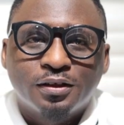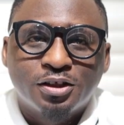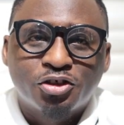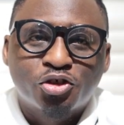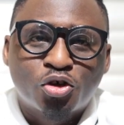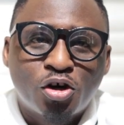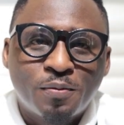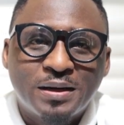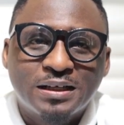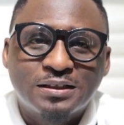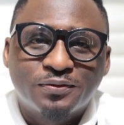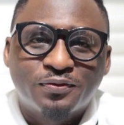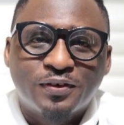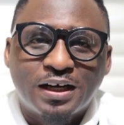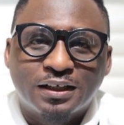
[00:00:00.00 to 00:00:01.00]
Scrum
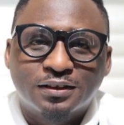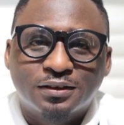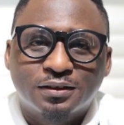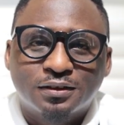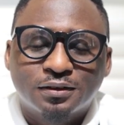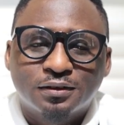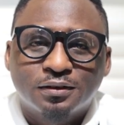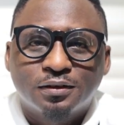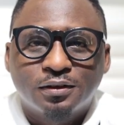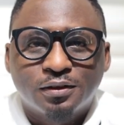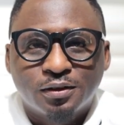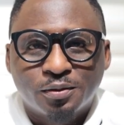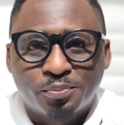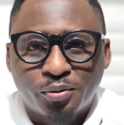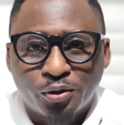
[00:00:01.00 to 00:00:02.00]
artifacts,
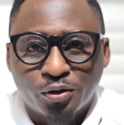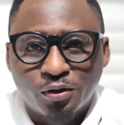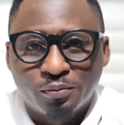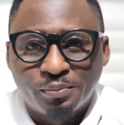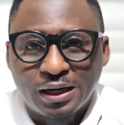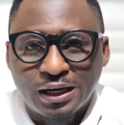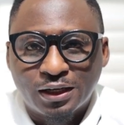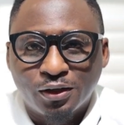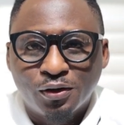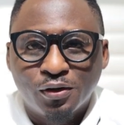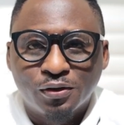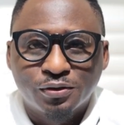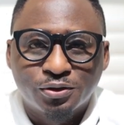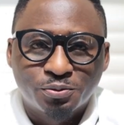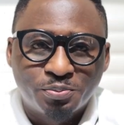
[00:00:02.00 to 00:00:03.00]
product
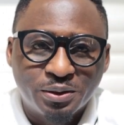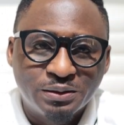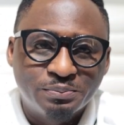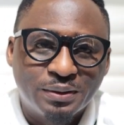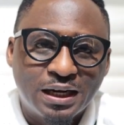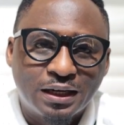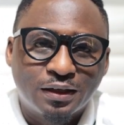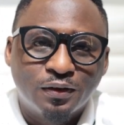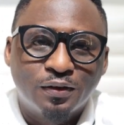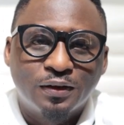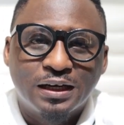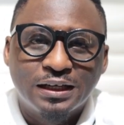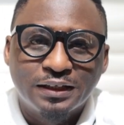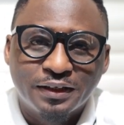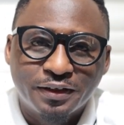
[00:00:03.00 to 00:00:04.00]
backlog, sprint backlog,
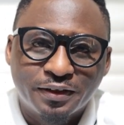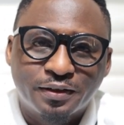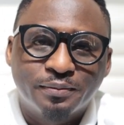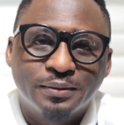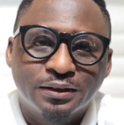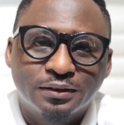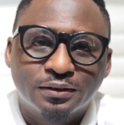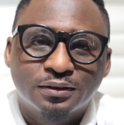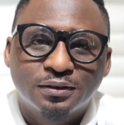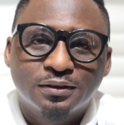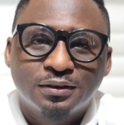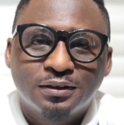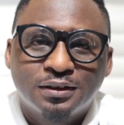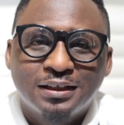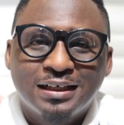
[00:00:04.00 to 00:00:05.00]
and increment,
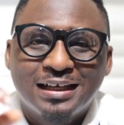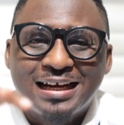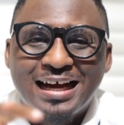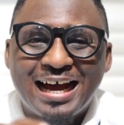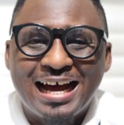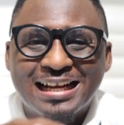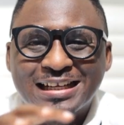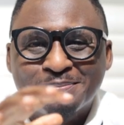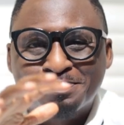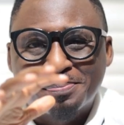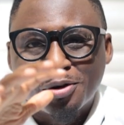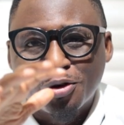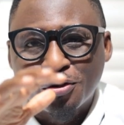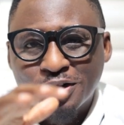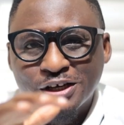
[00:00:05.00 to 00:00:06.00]
and the
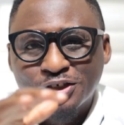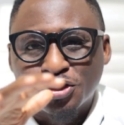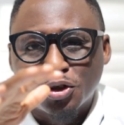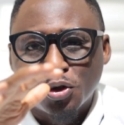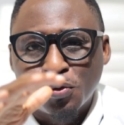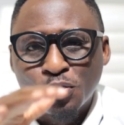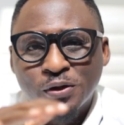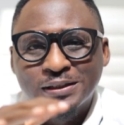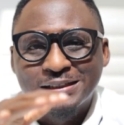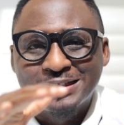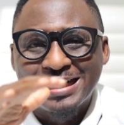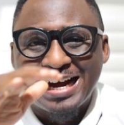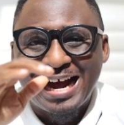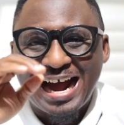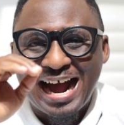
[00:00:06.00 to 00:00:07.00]
progress toward
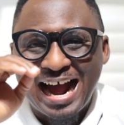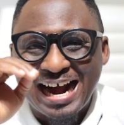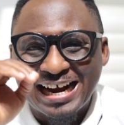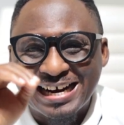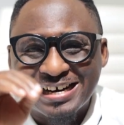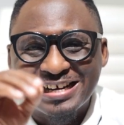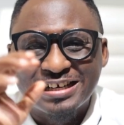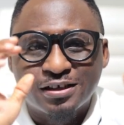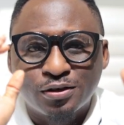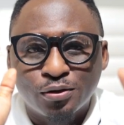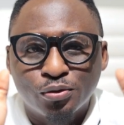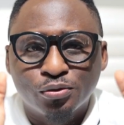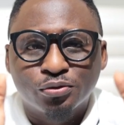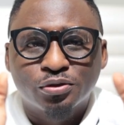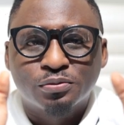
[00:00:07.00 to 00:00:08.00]
agreed
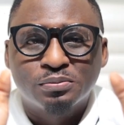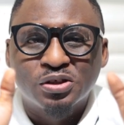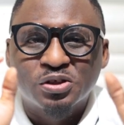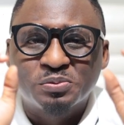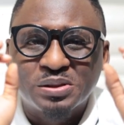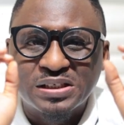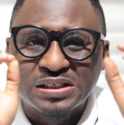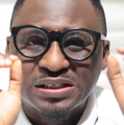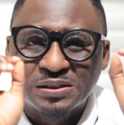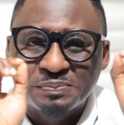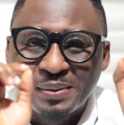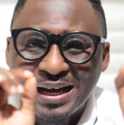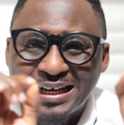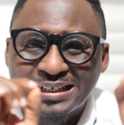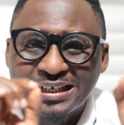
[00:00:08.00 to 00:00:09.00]
goals must be
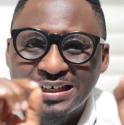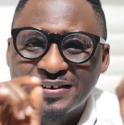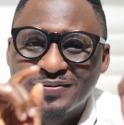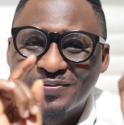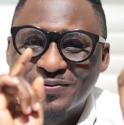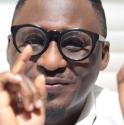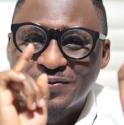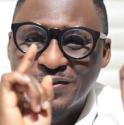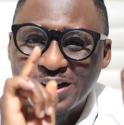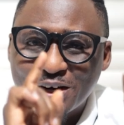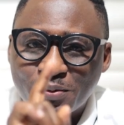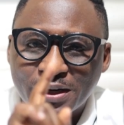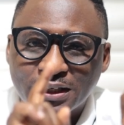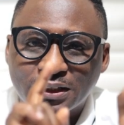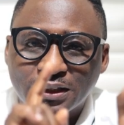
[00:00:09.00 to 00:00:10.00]
inspected
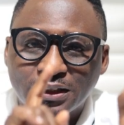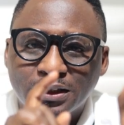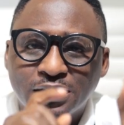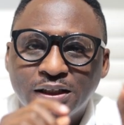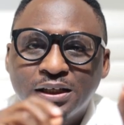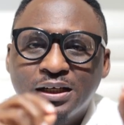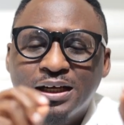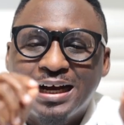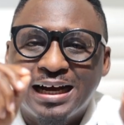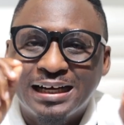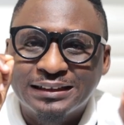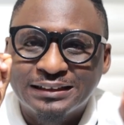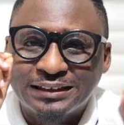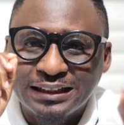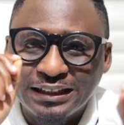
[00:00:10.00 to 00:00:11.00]
frequently
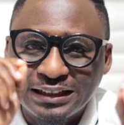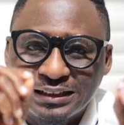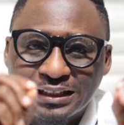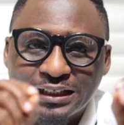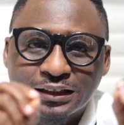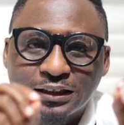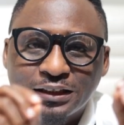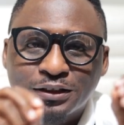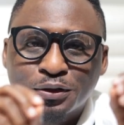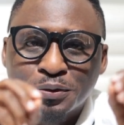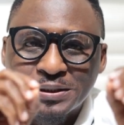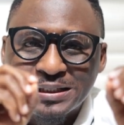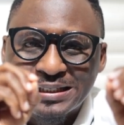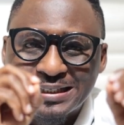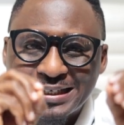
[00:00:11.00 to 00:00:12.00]
and diligently to
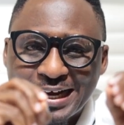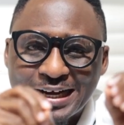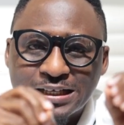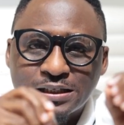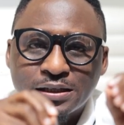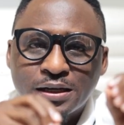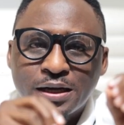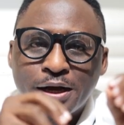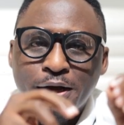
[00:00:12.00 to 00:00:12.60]
detect